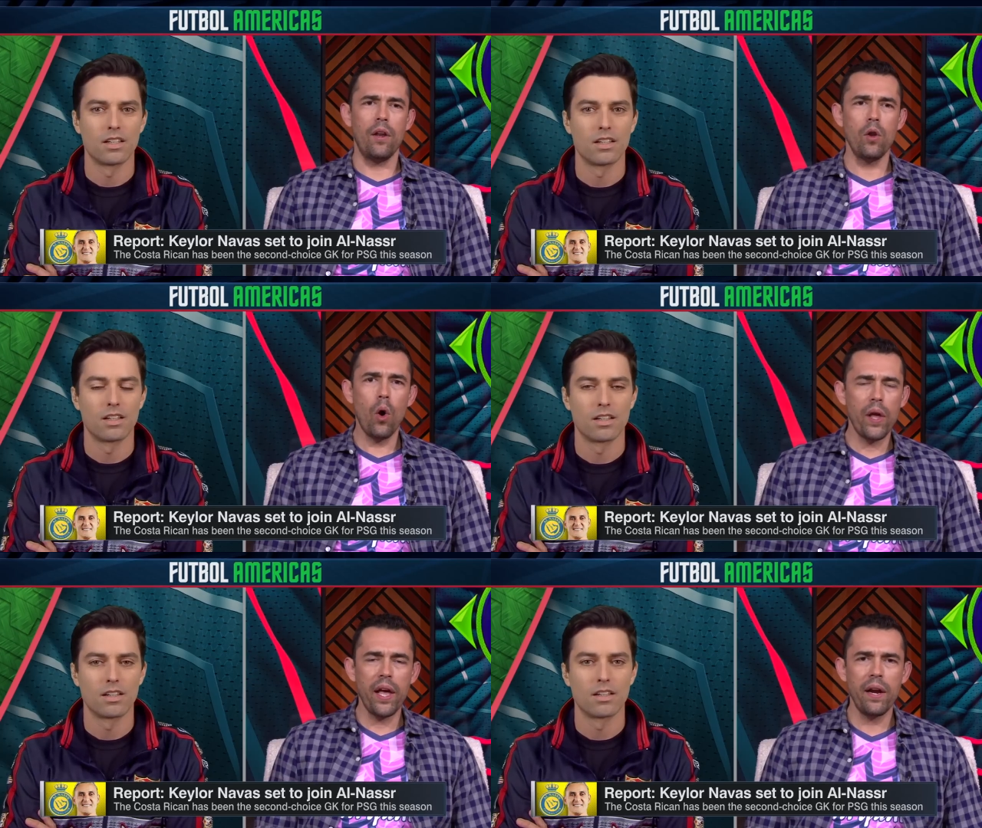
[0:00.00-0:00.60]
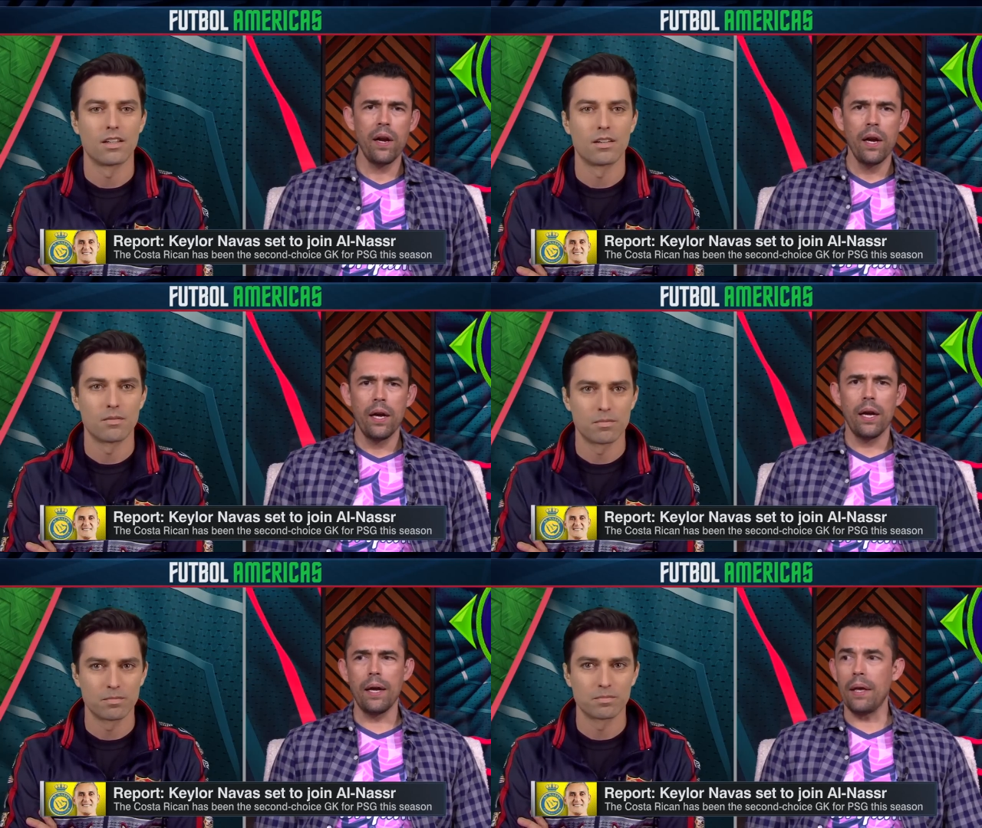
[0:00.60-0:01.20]
Speaker 1: Neuer.
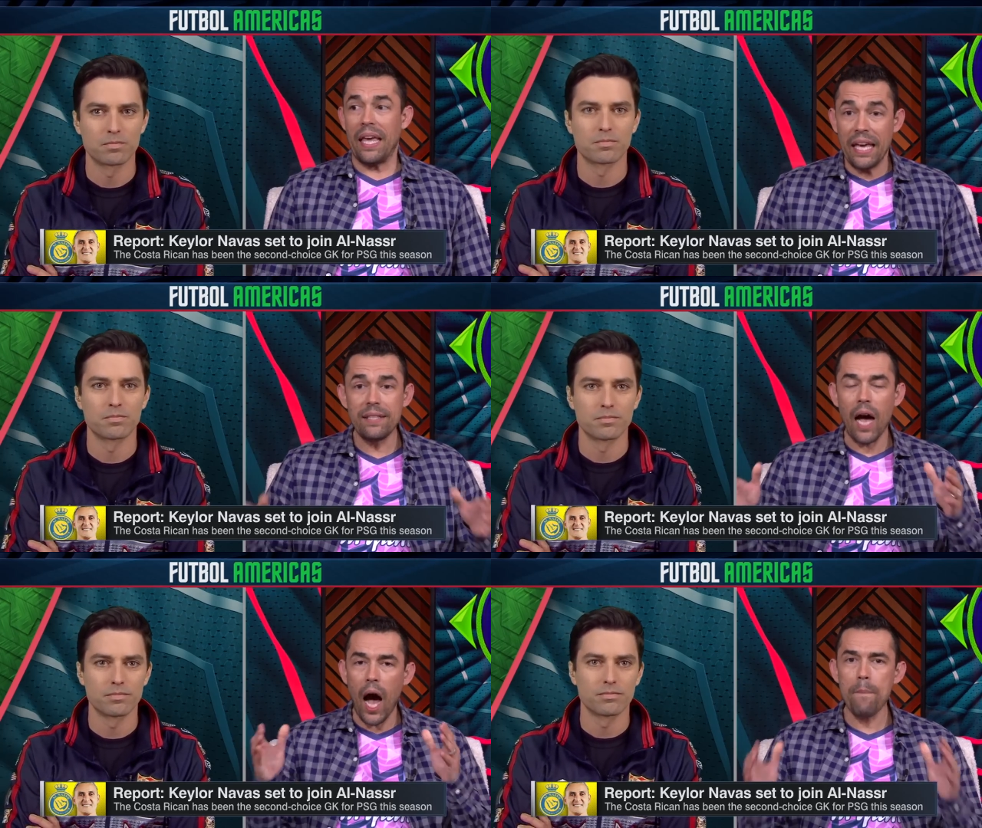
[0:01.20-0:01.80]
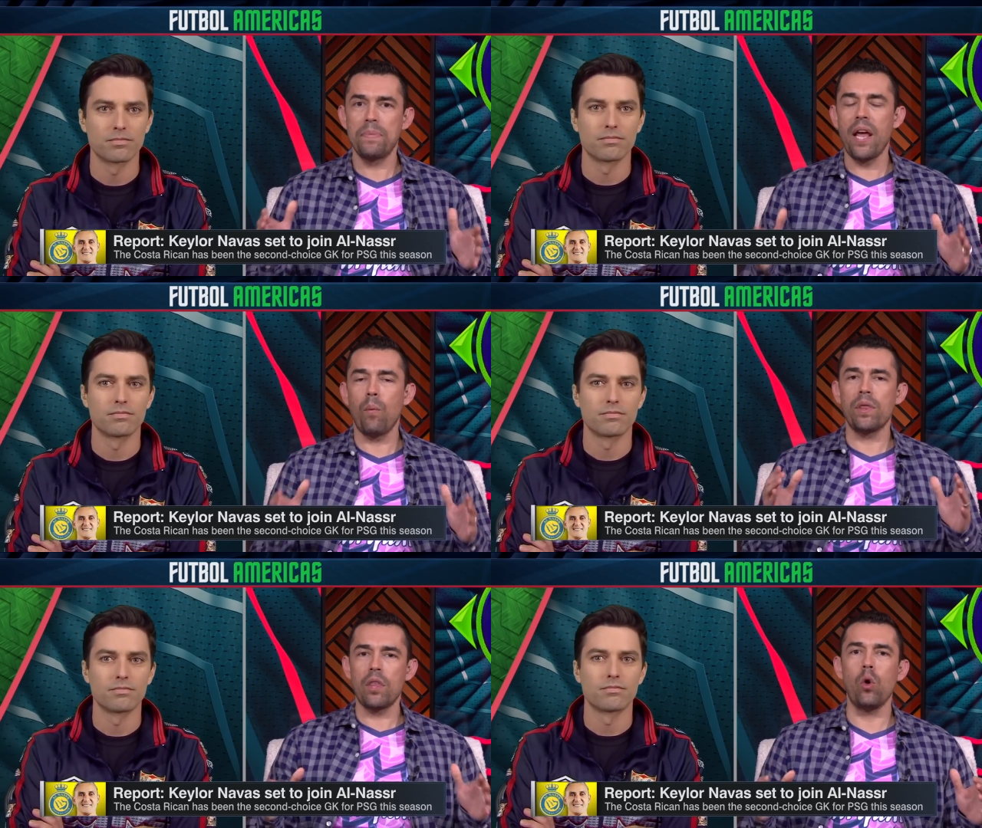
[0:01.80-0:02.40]
Uh, he's up there
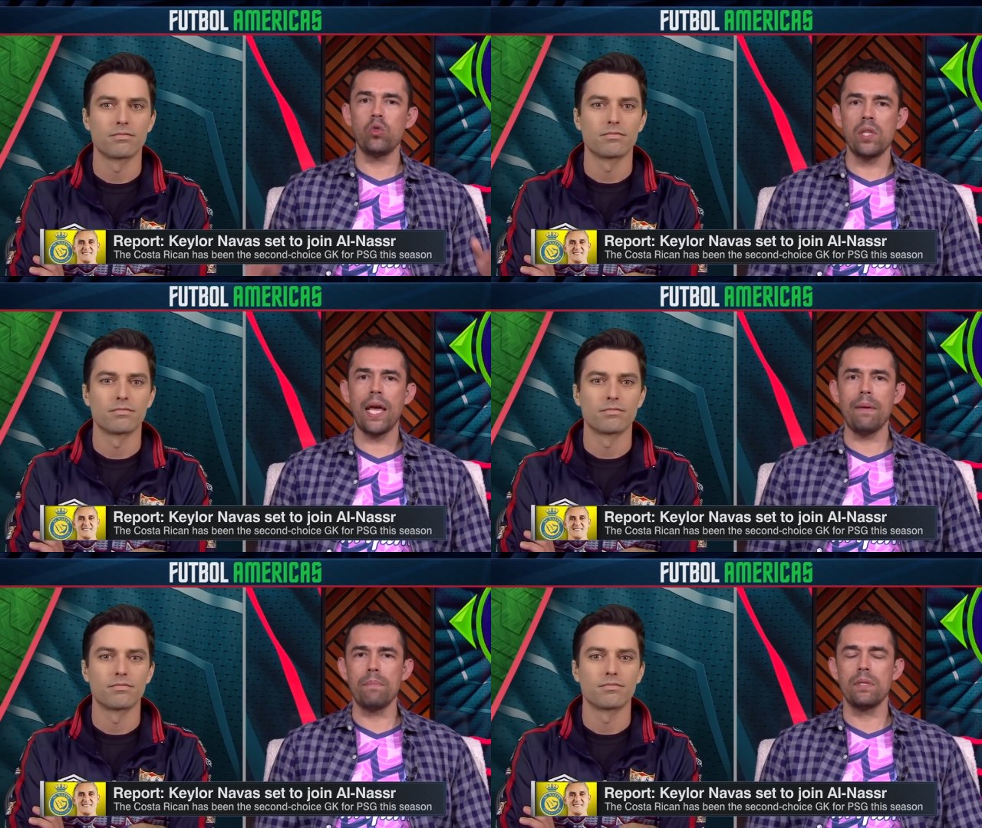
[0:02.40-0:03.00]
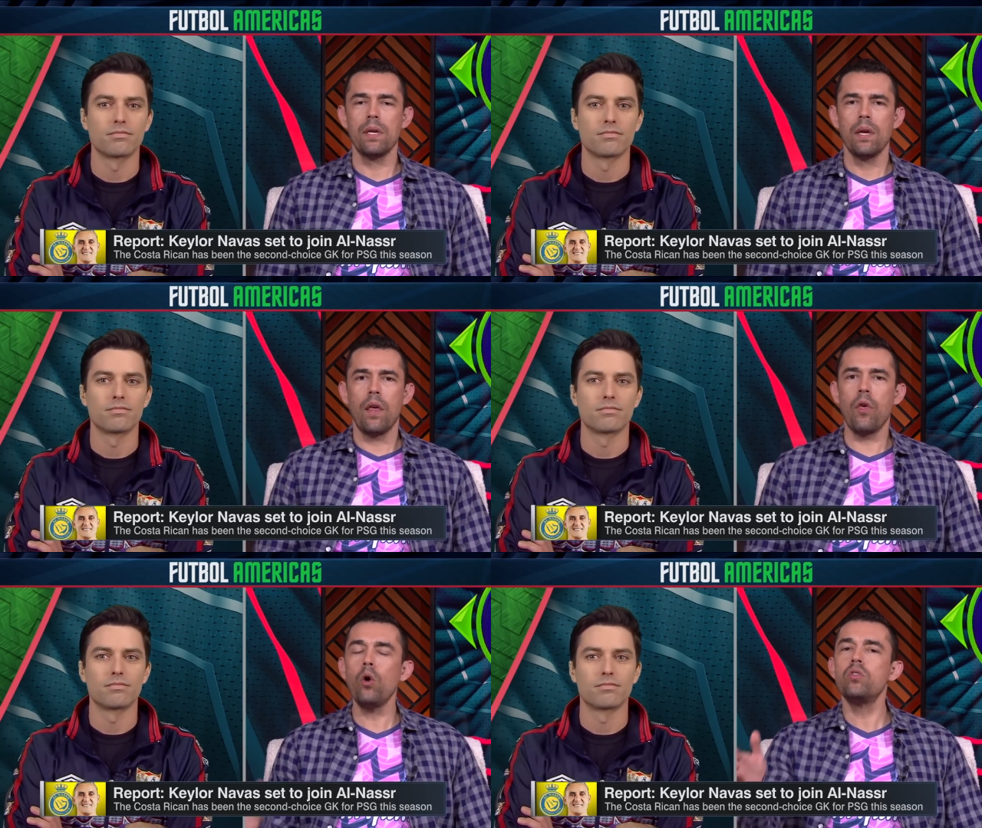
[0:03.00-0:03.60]
with those names.
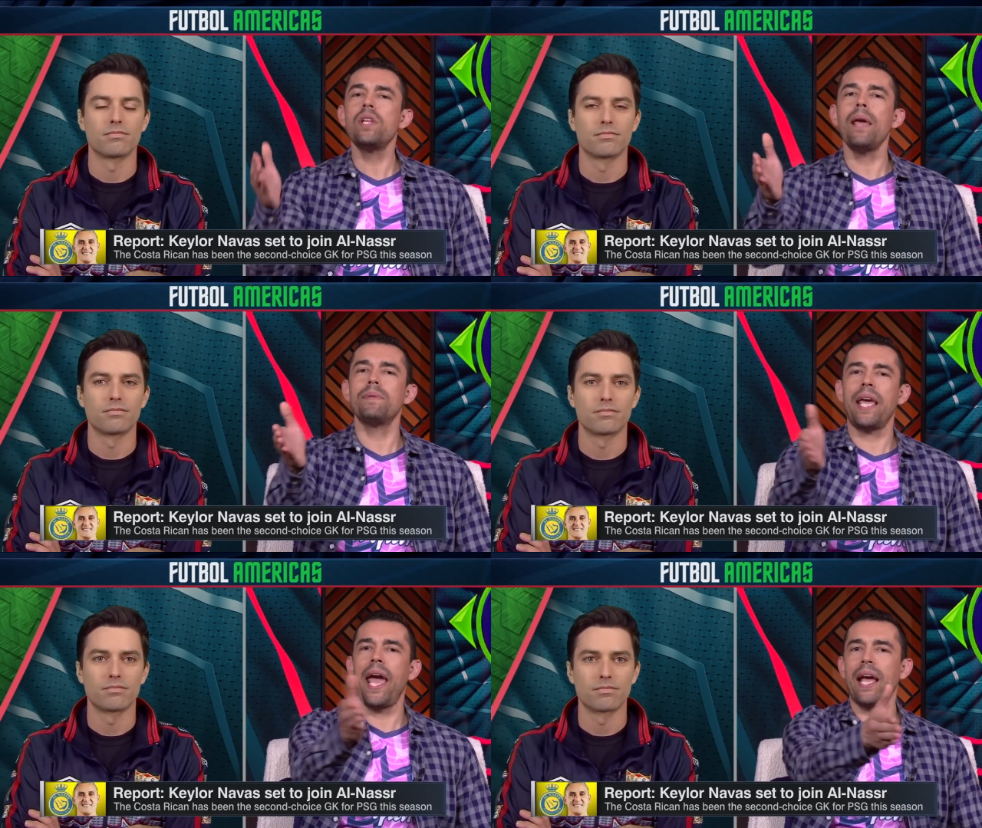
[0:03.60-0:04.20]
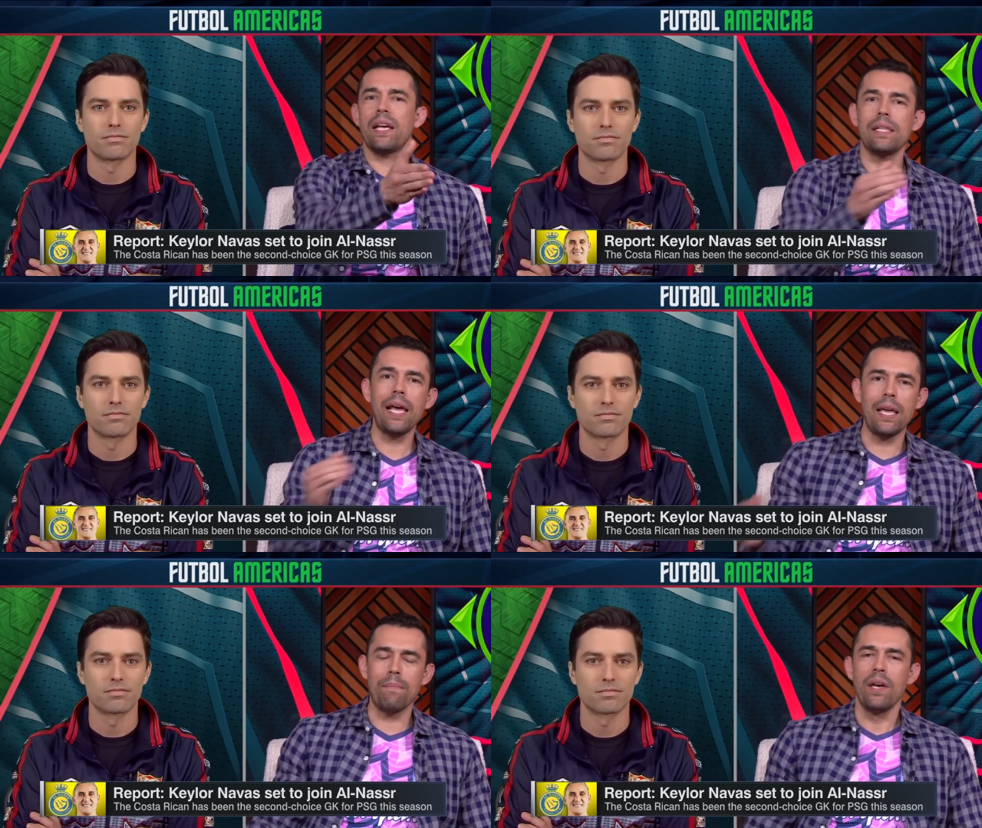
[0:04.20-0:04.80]
Those names can't
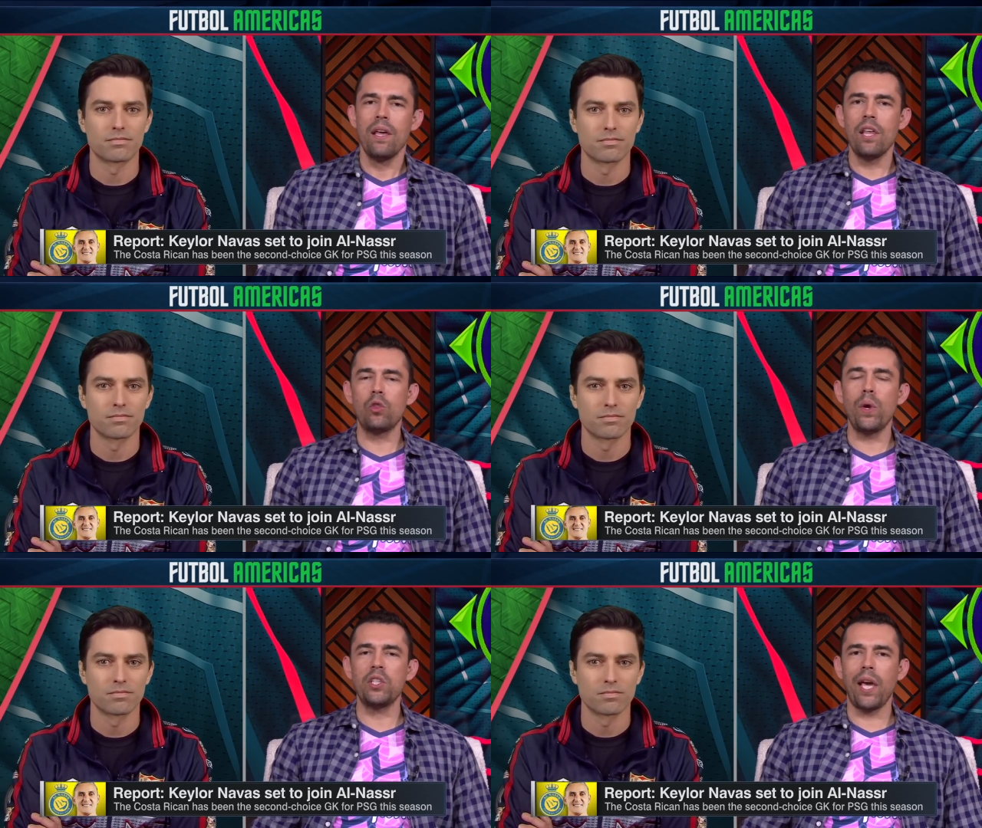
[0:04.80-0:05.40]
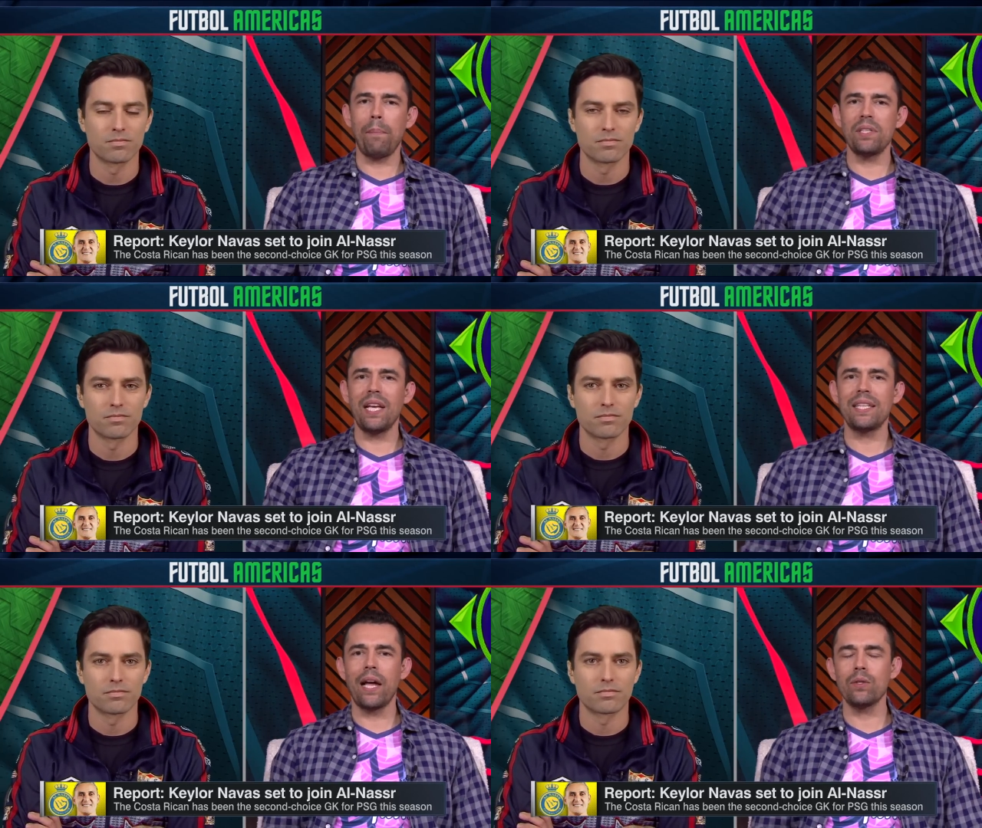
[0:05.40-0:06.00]
claim the three Champions League
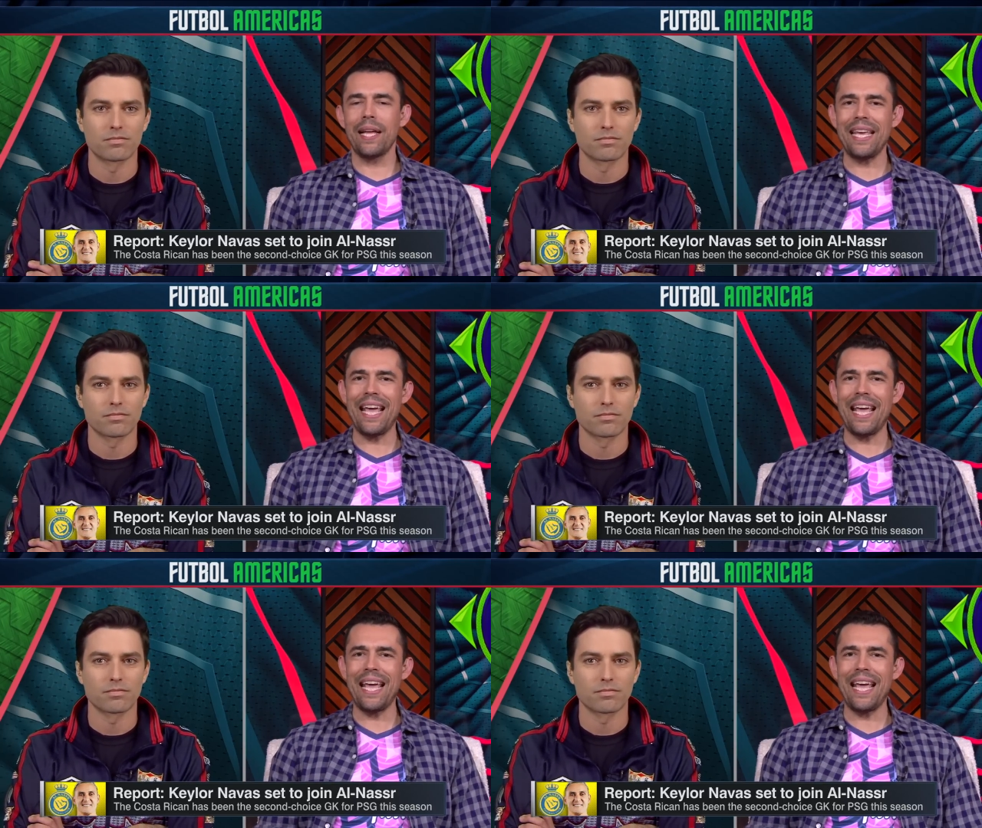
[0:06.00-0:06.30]
titles that he